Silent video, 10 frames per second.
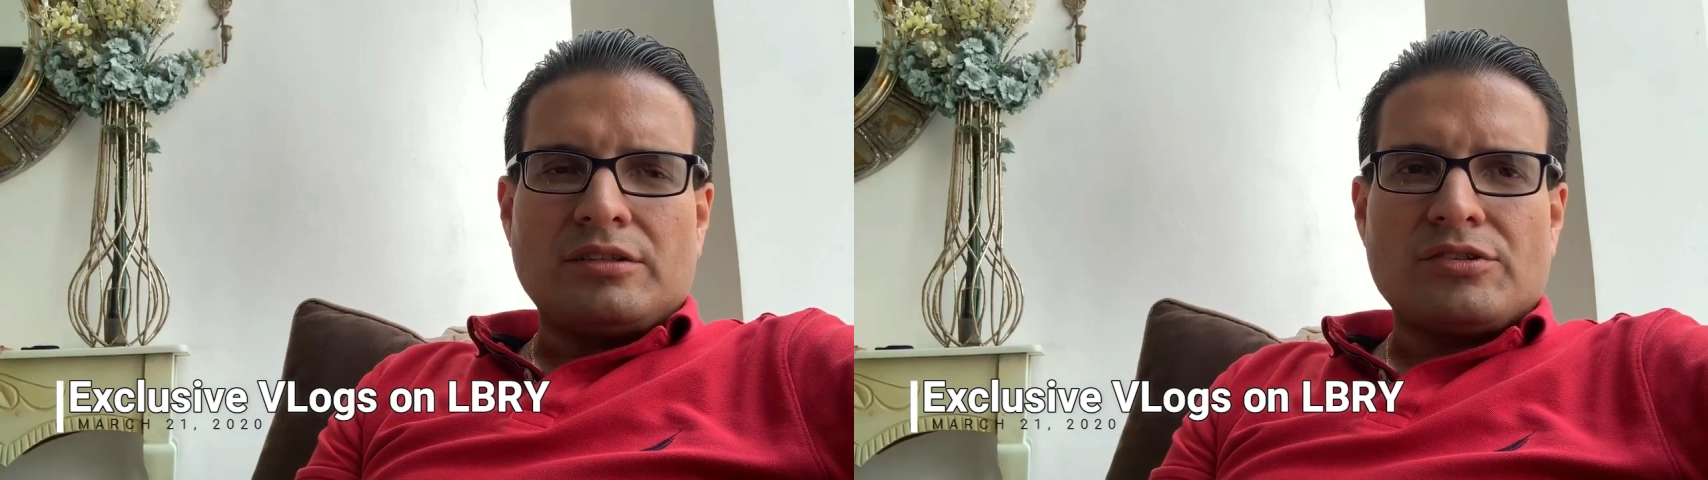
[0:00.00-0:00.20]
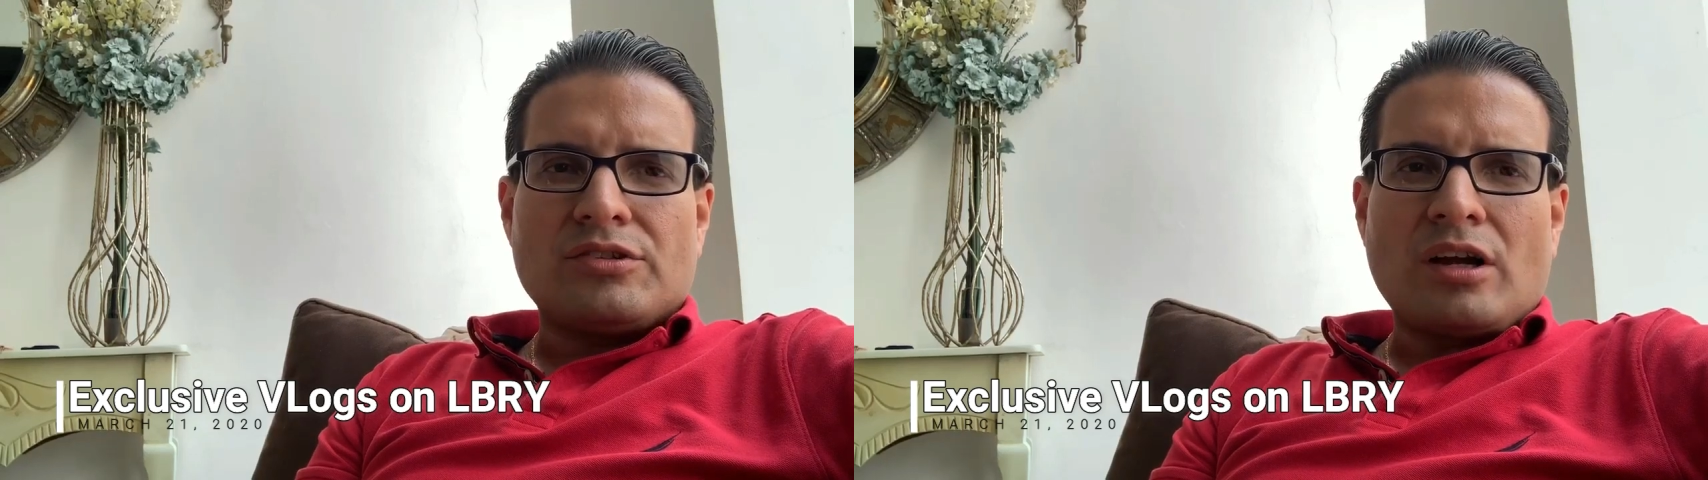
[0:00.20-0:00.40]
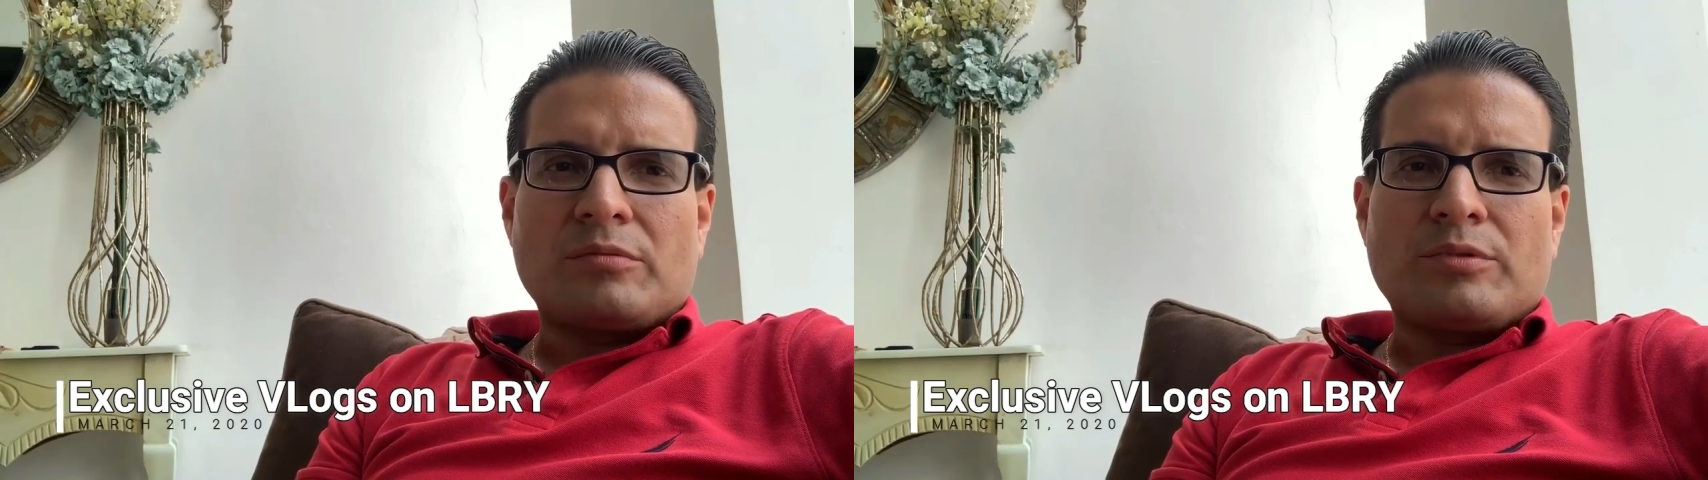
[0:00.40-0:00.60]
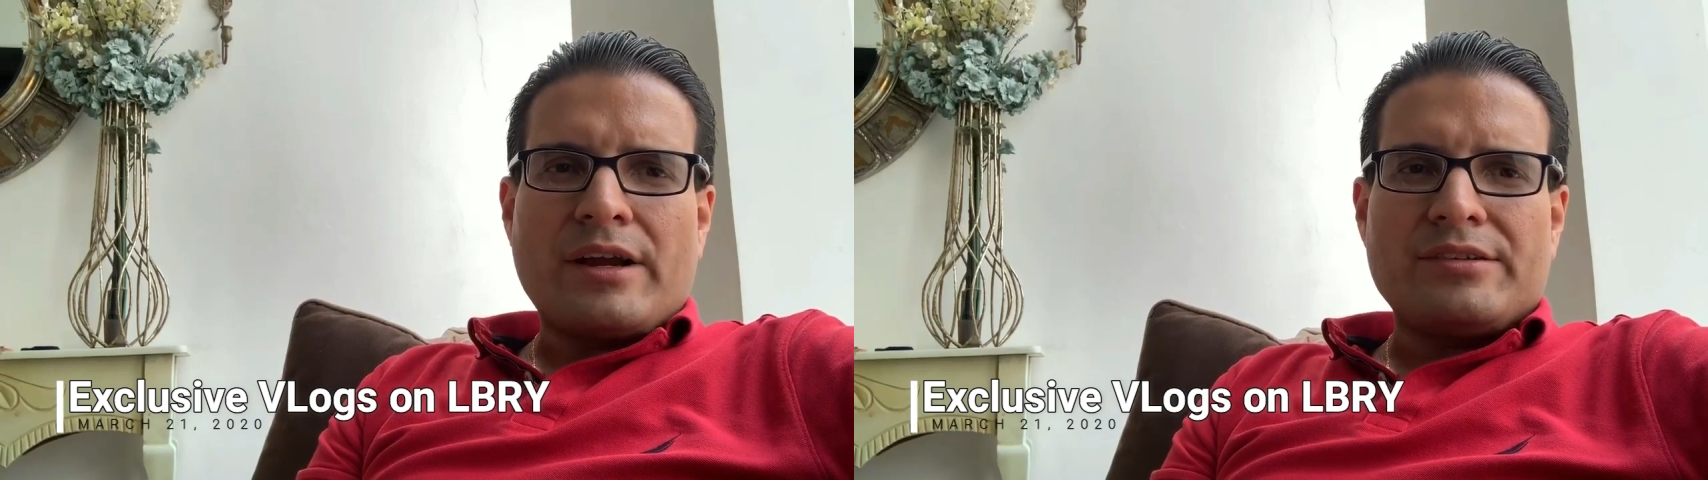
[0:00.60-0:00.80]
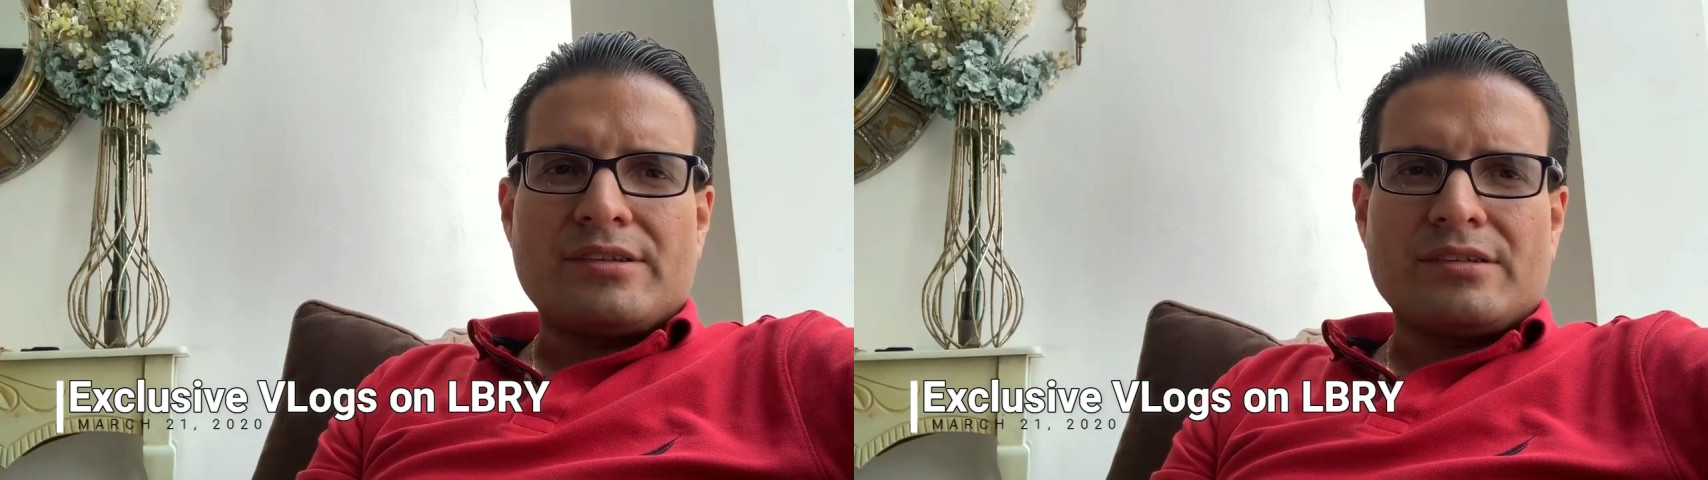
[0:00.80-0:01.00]
the stock
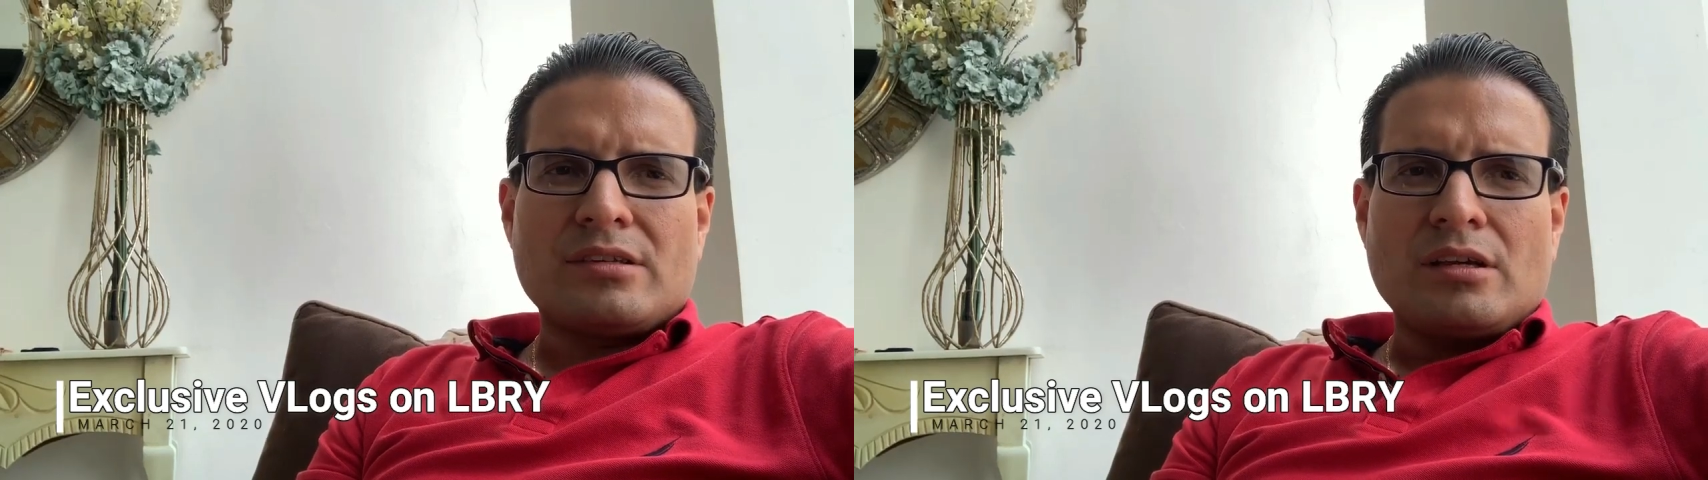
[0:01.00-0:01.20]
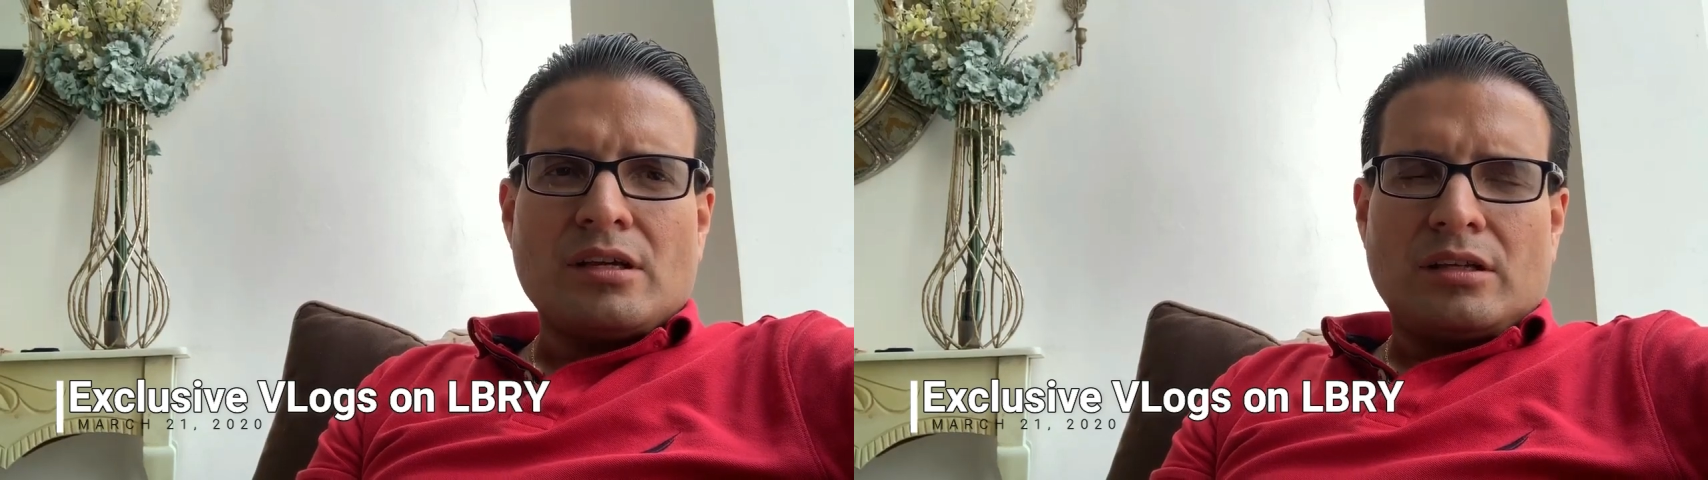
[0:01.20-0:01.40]
prices,